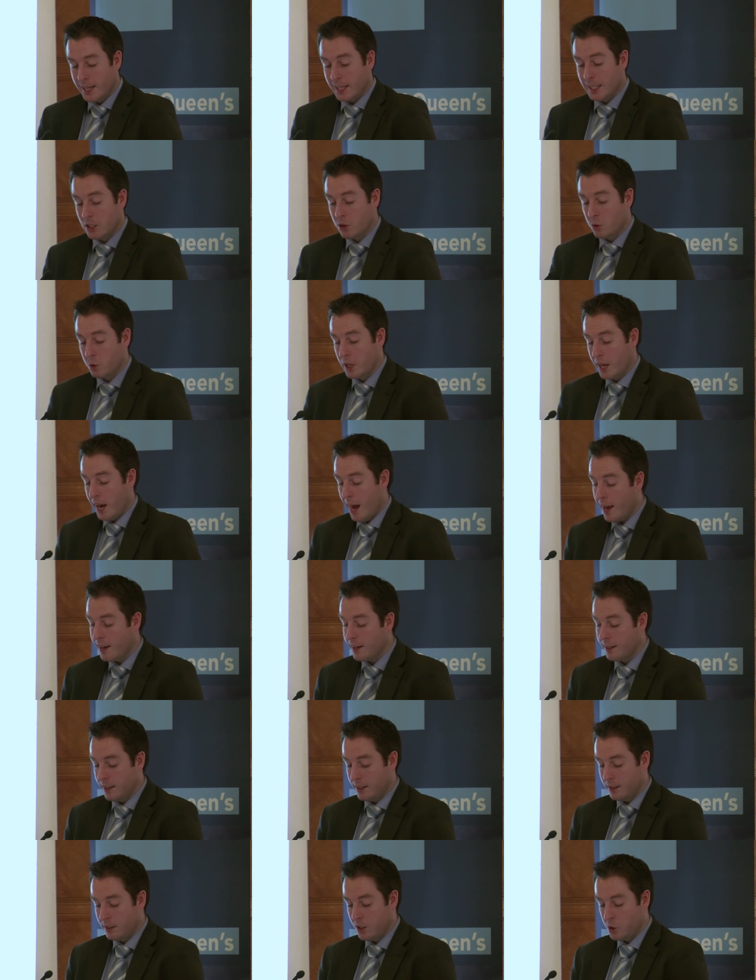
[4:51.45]
So can I,
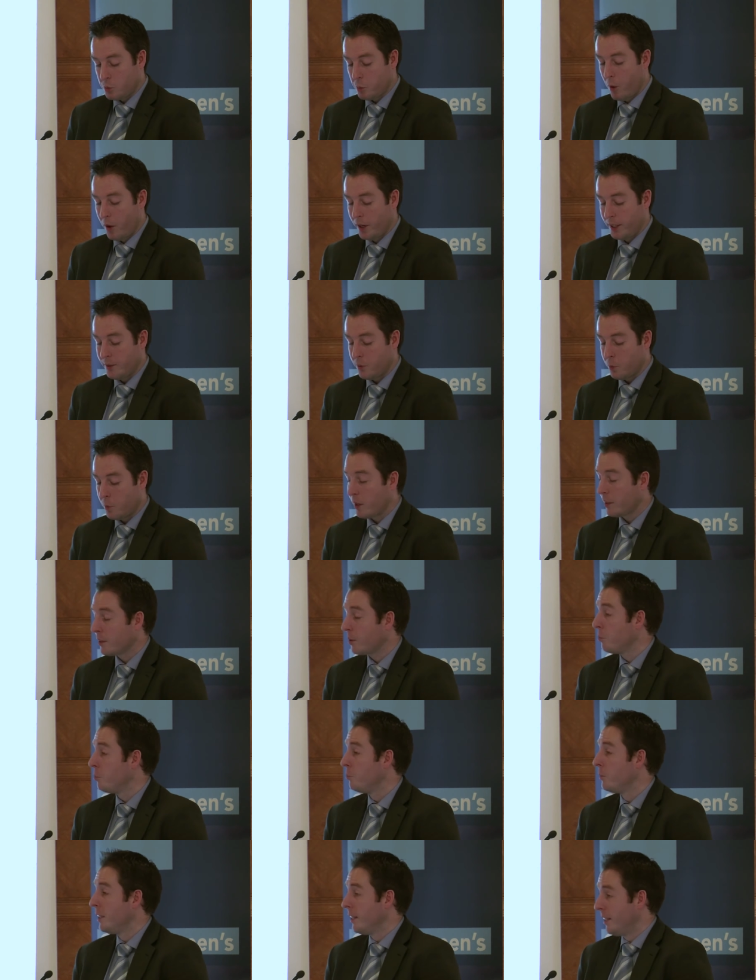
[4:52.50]
at this point,
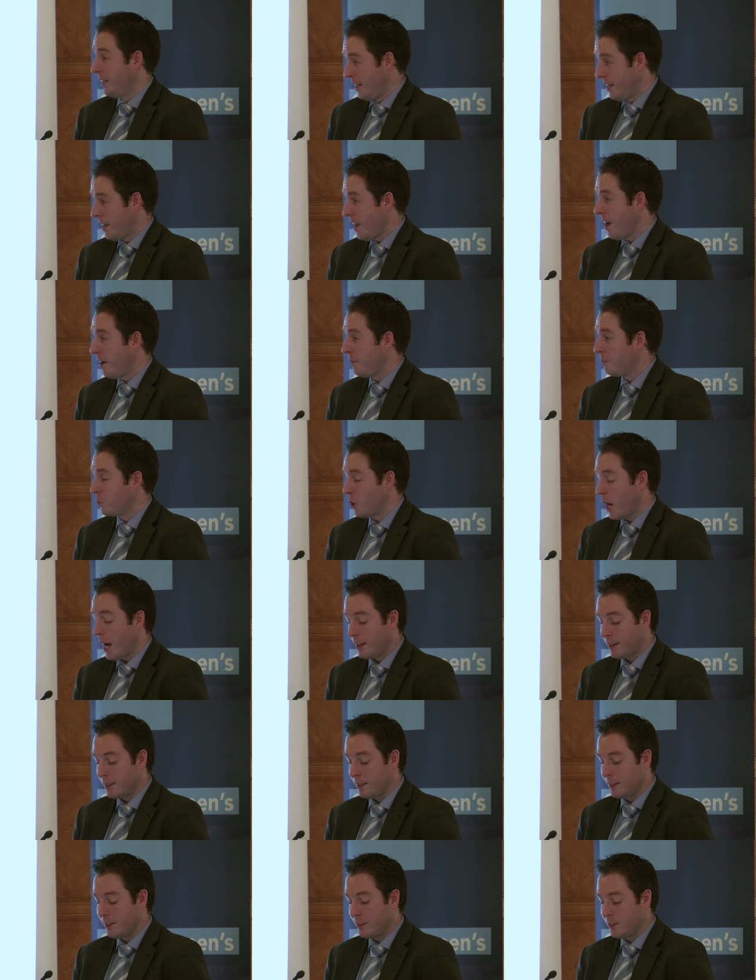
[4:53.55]
welcome
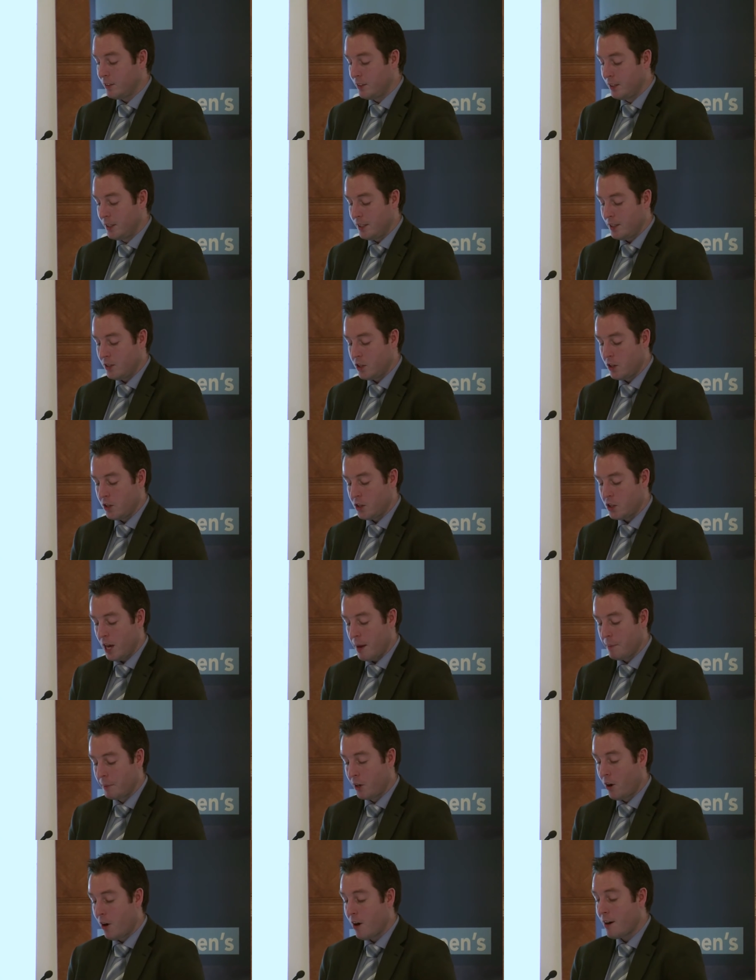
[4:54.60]
Jack to the
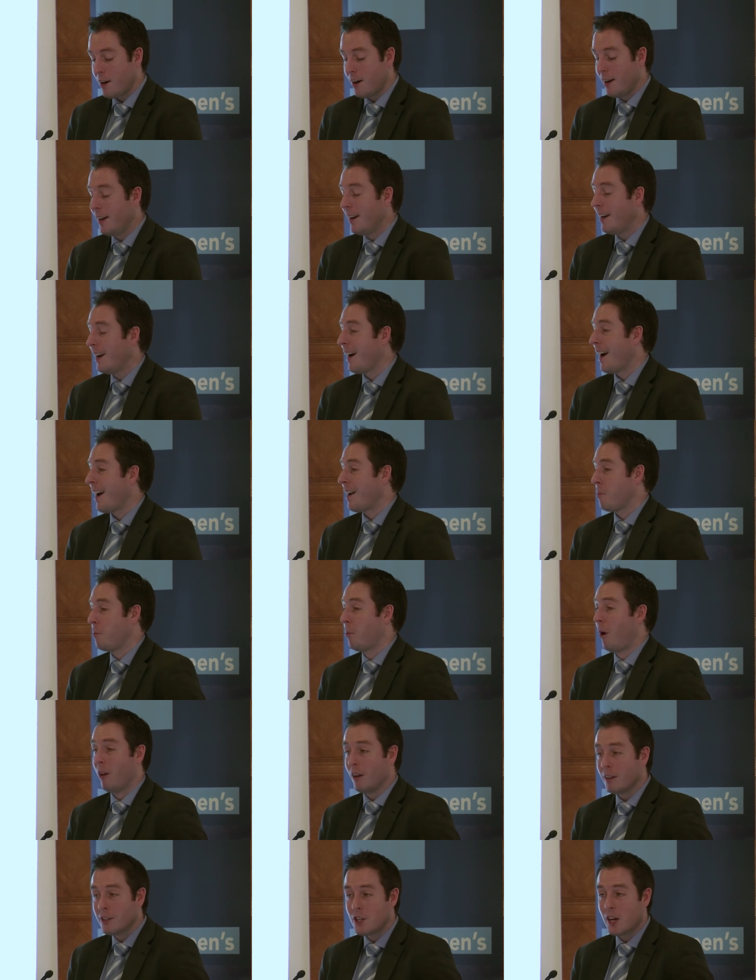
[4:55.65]
seminar. I
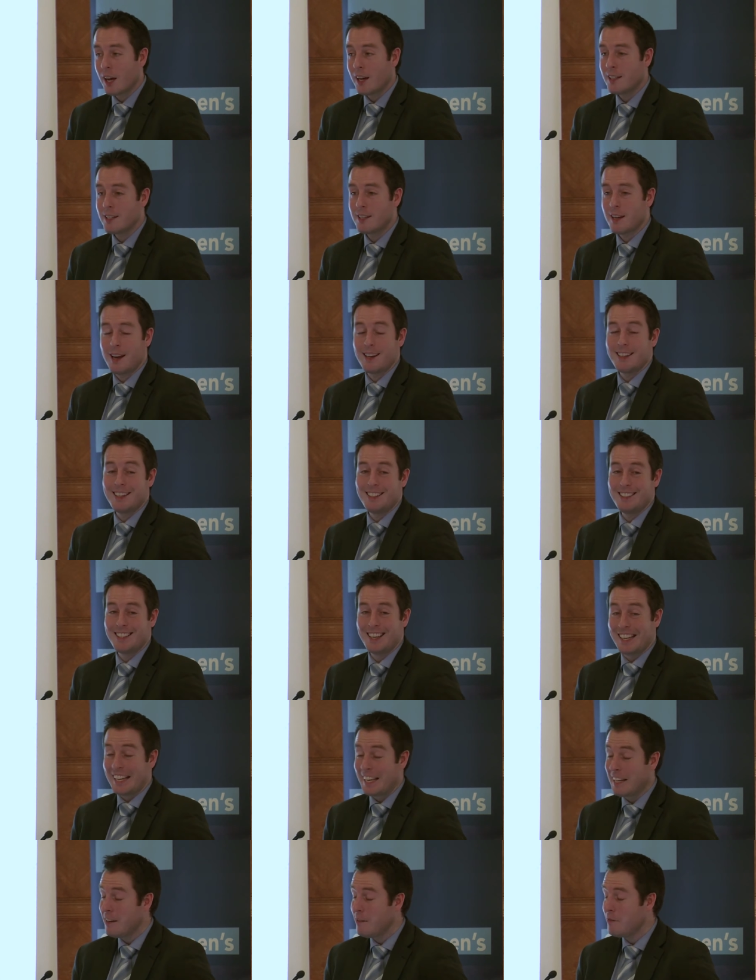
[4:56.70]
apologise, I need to
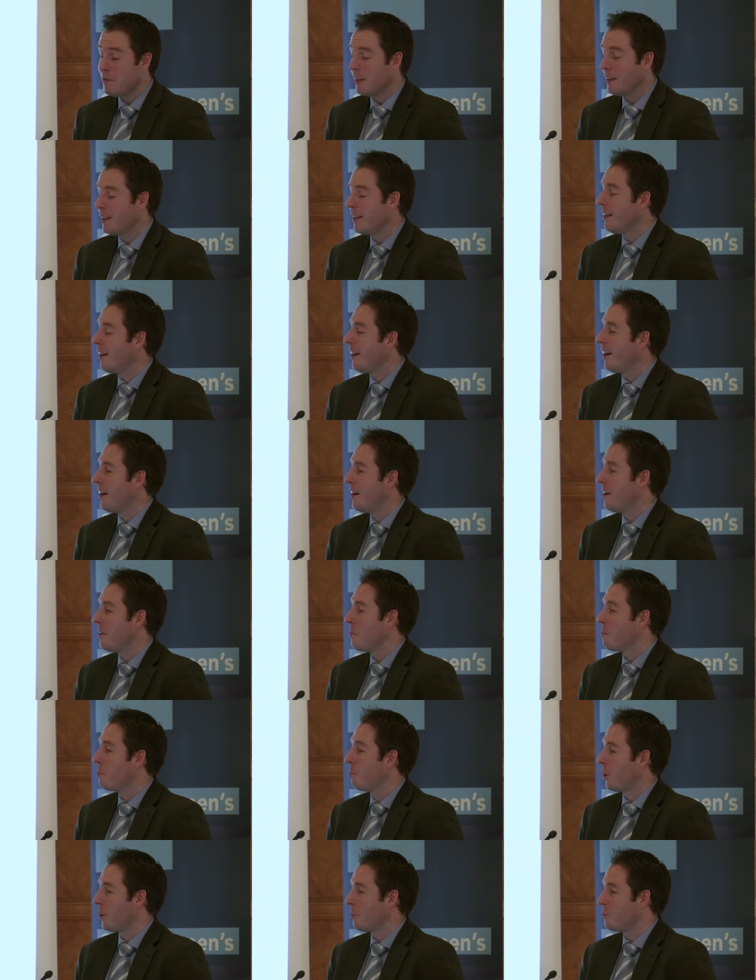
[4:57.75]
leave,
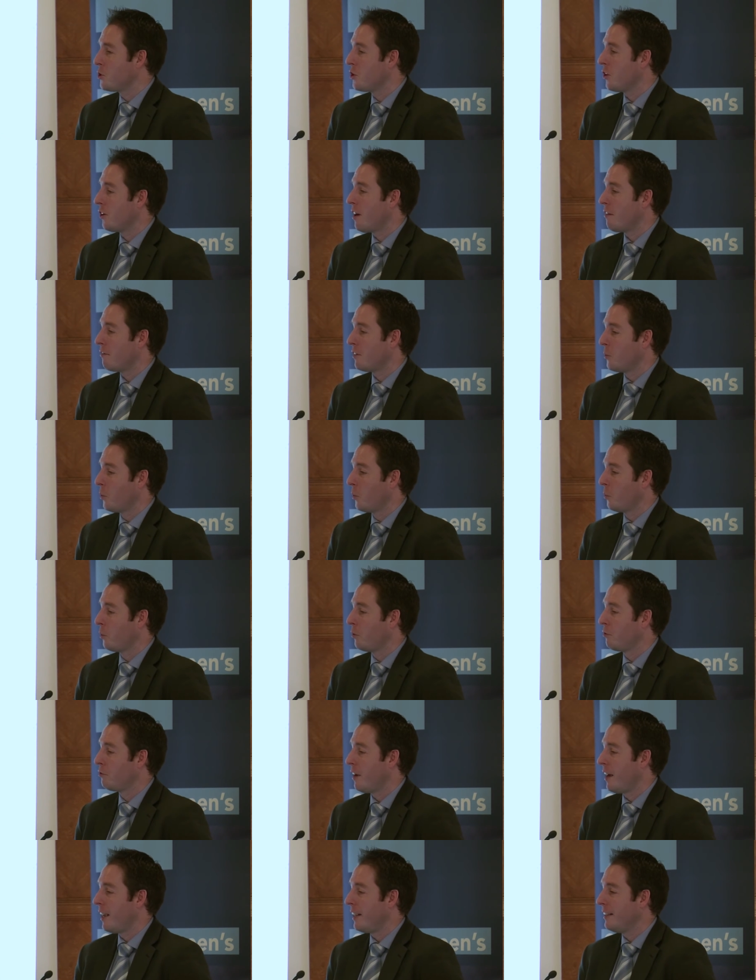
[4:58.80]
but I'm sure everyone will
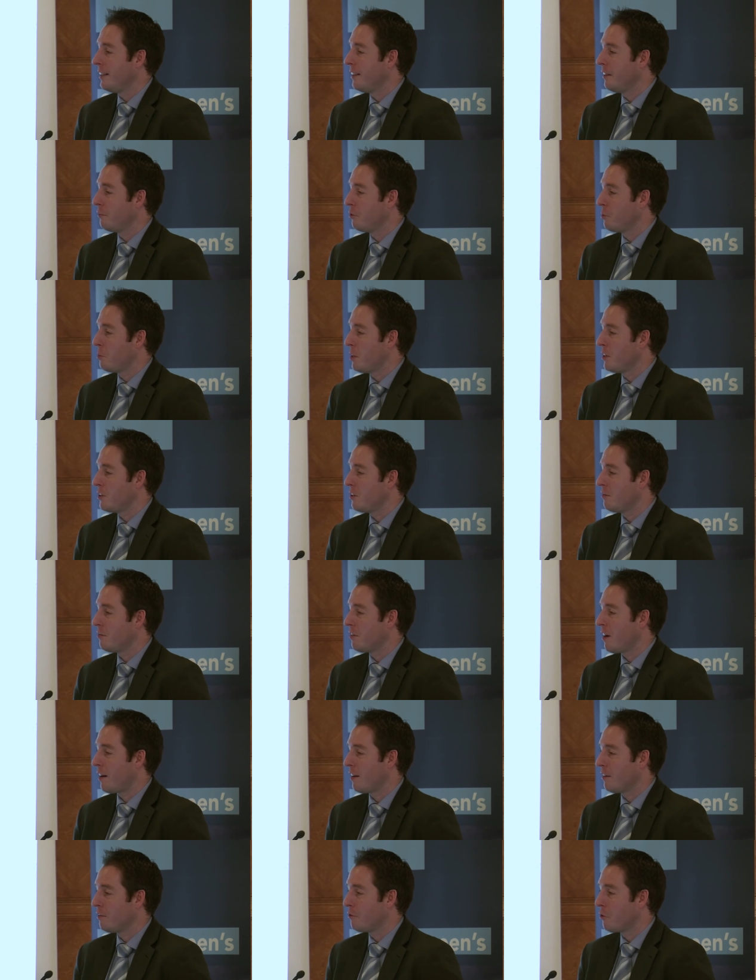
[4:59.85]
find the information
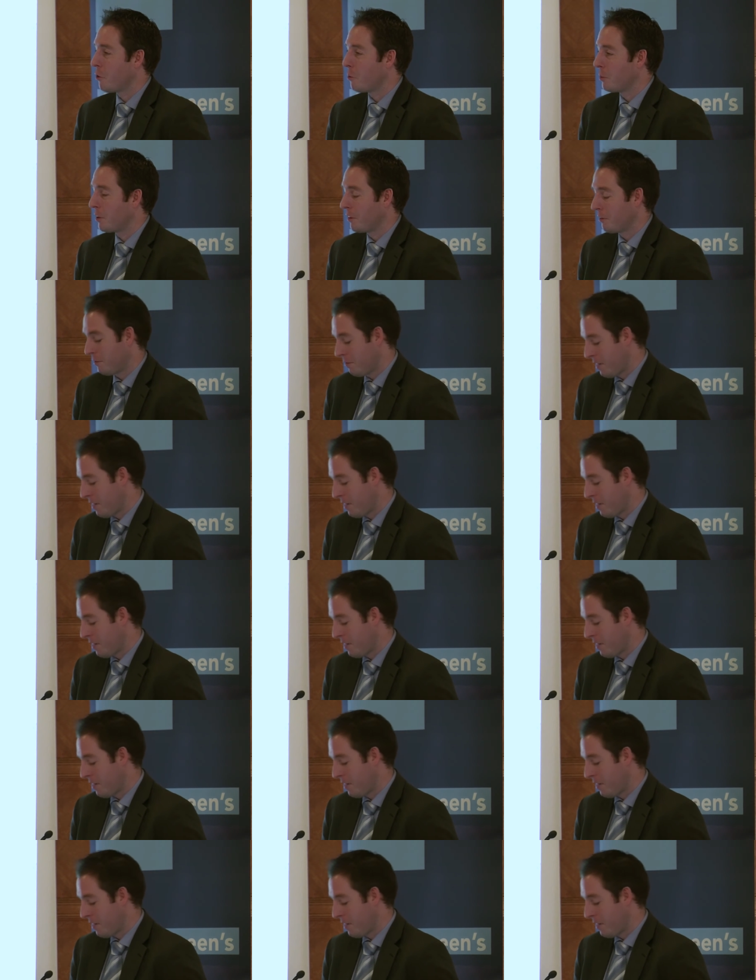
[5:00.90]
very informative.